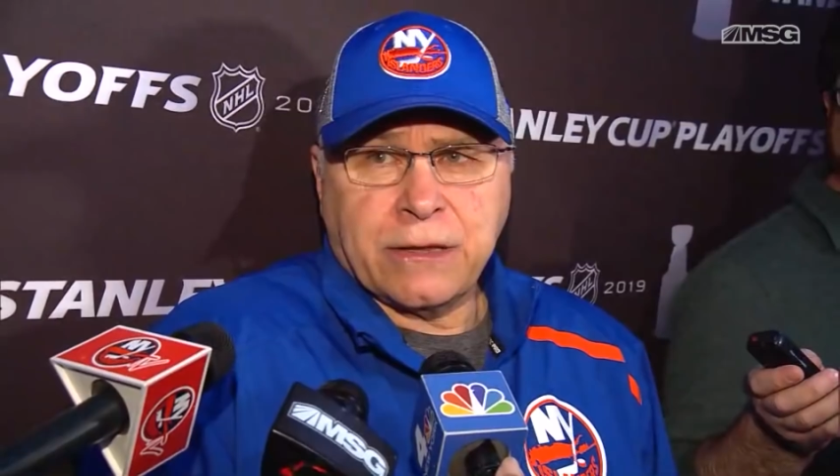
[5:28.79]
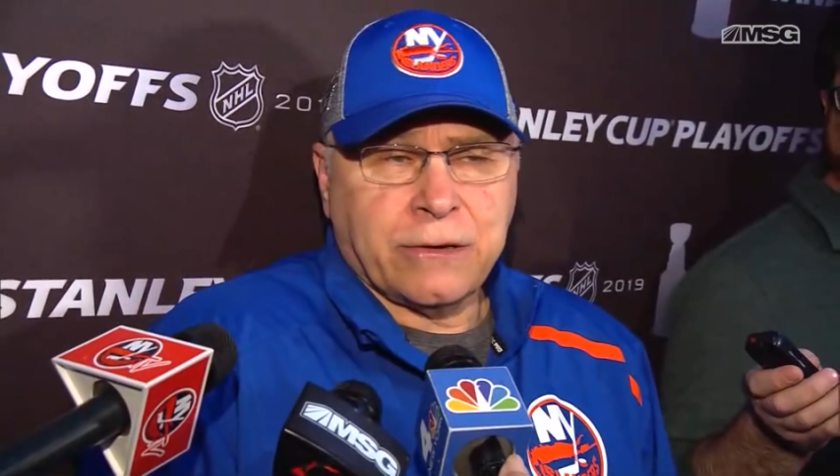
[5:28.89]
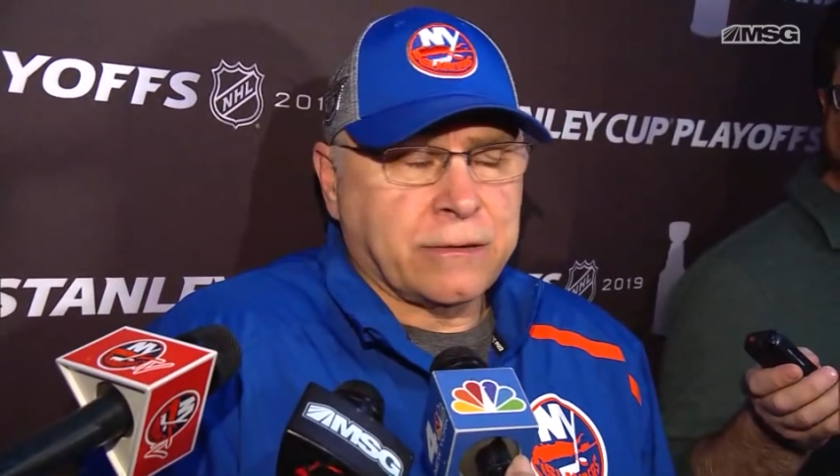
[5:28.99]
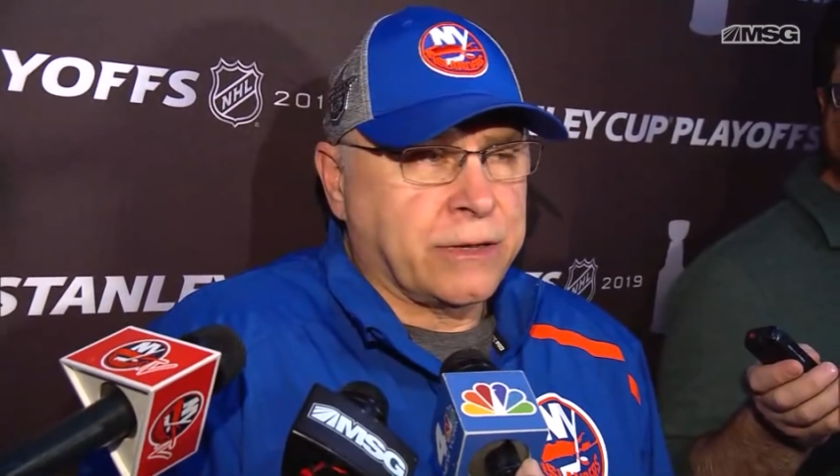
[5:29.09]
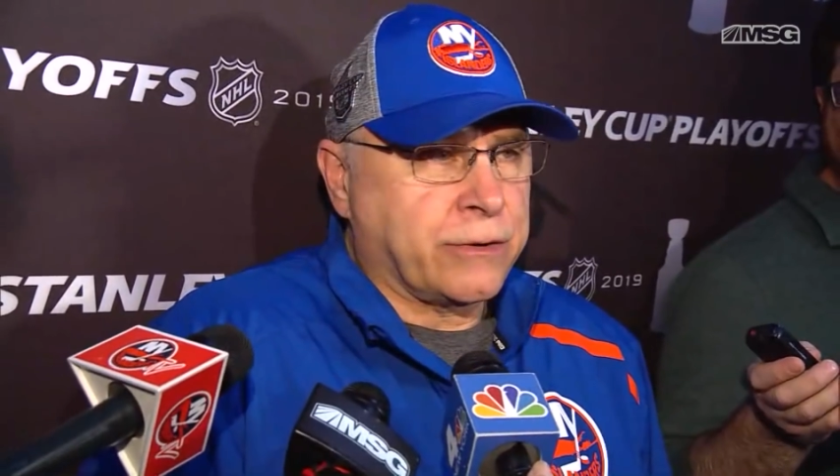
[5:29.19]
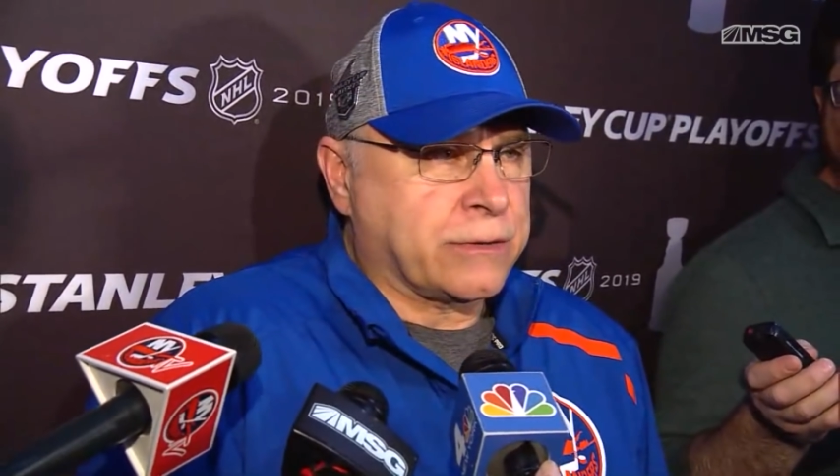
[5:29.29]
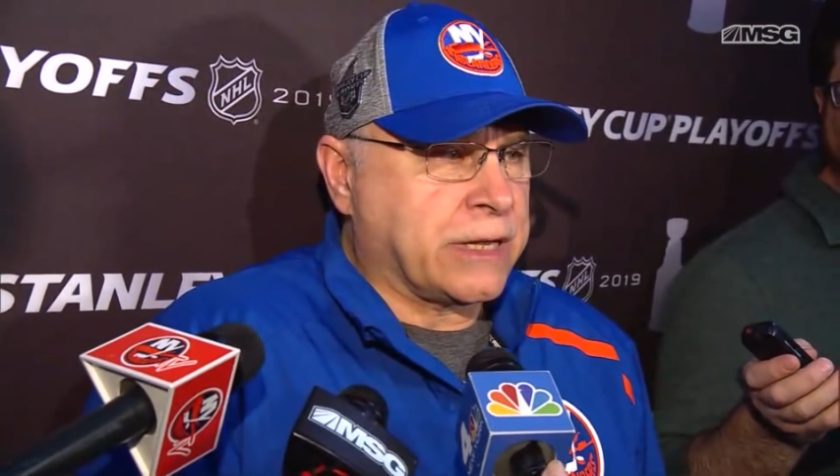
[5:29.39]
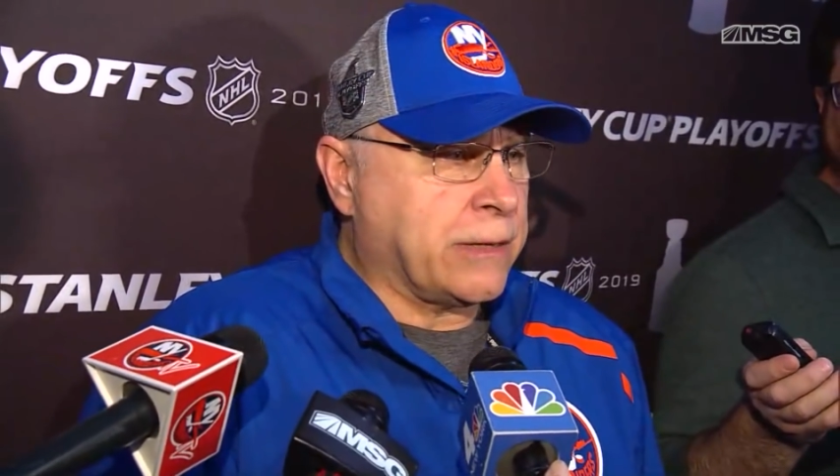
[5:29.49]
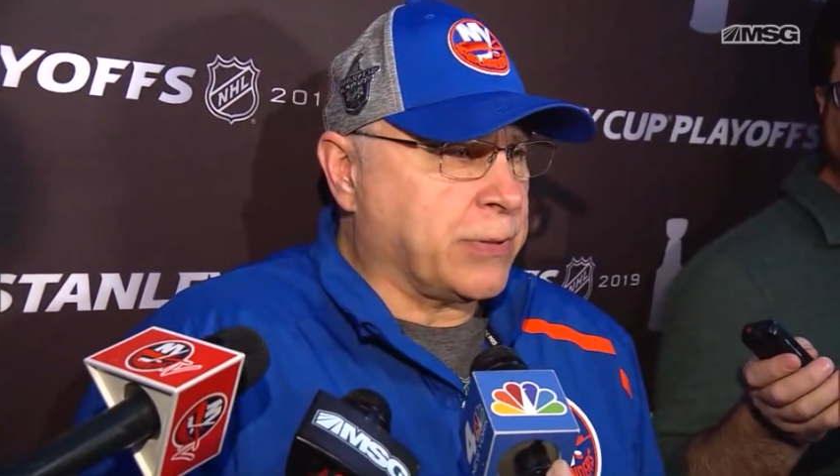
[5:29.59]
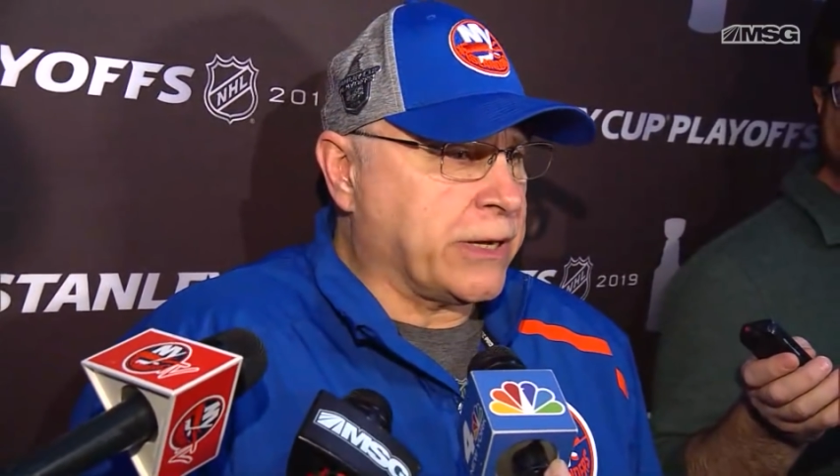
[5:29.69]
They're they're
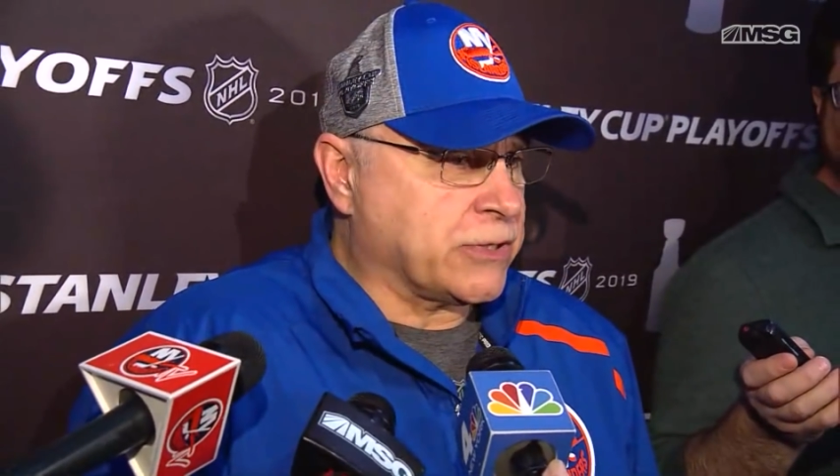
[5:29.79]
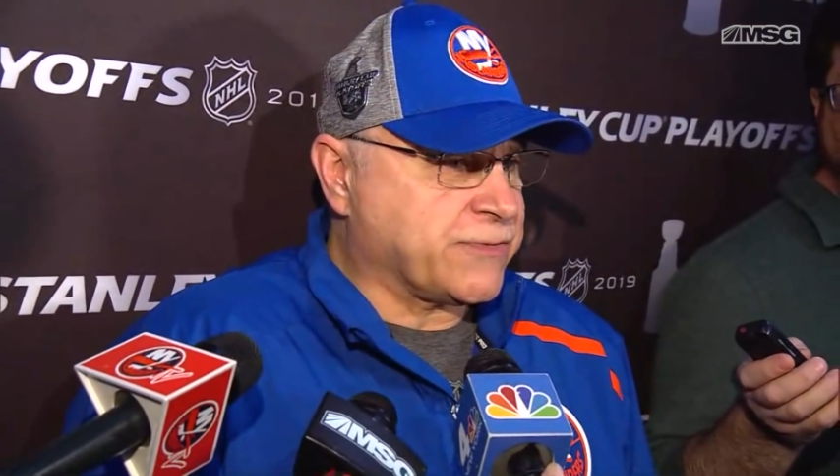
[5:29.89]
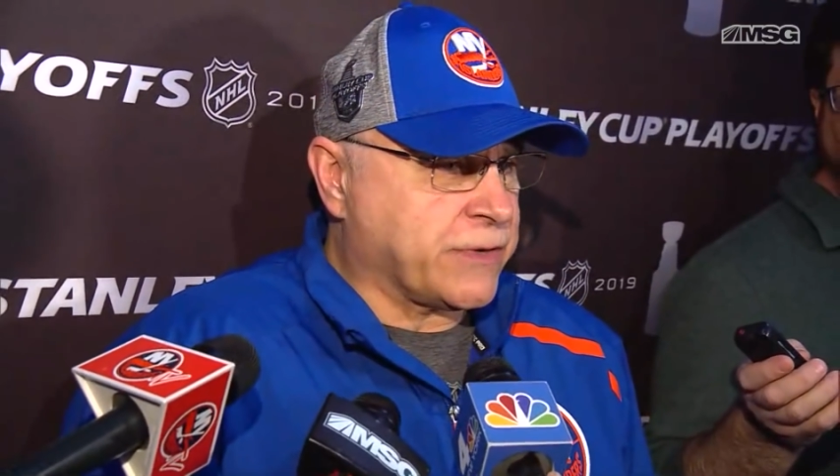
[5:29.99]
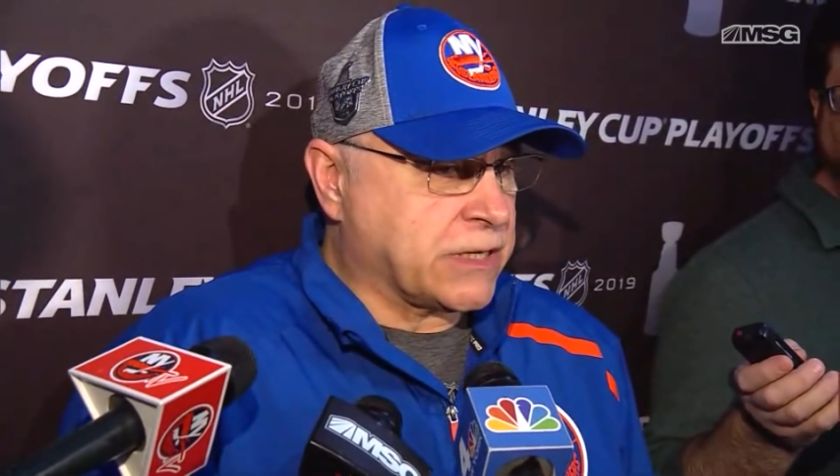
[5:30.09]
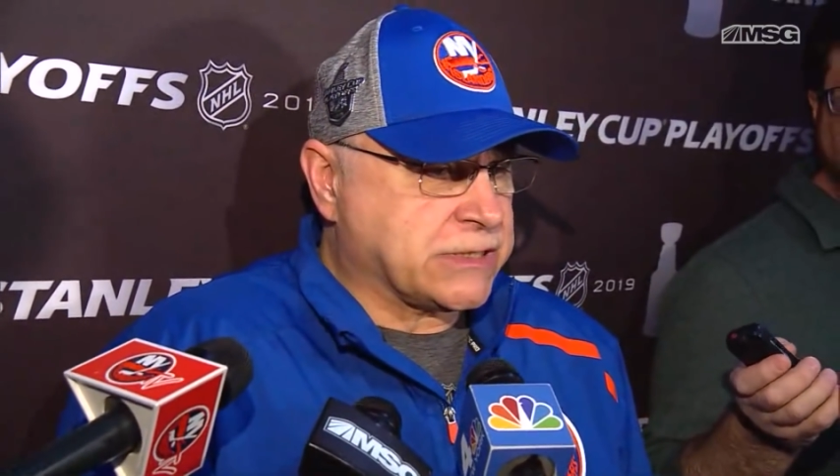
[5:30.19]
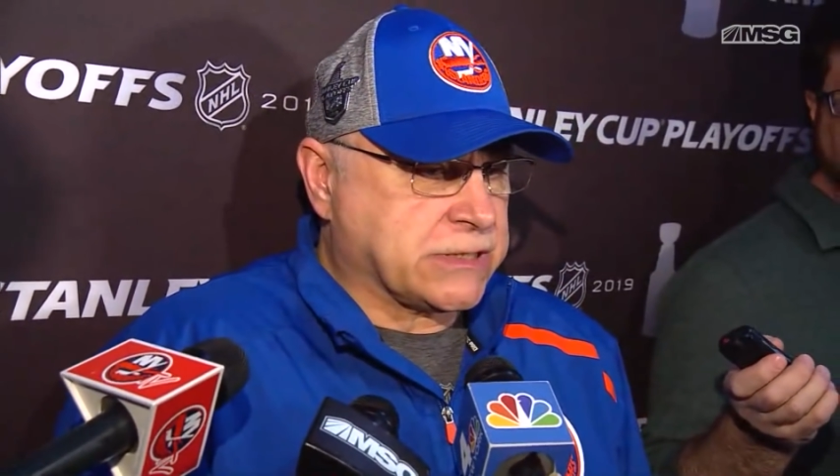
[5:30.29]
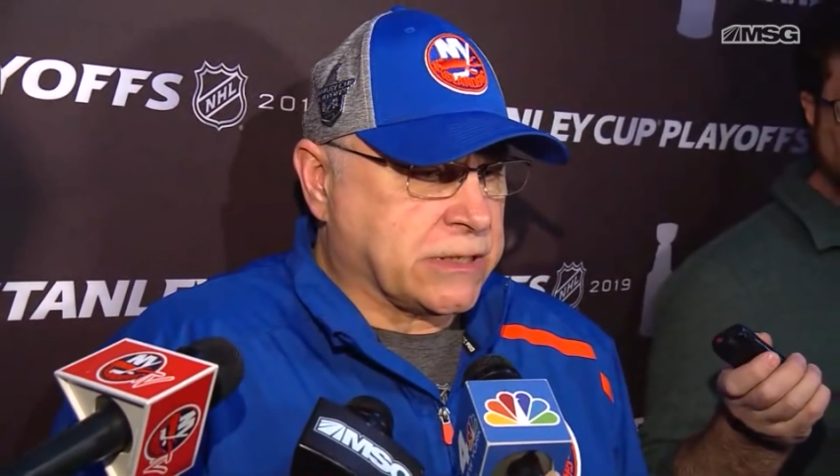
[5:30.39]
key players for us.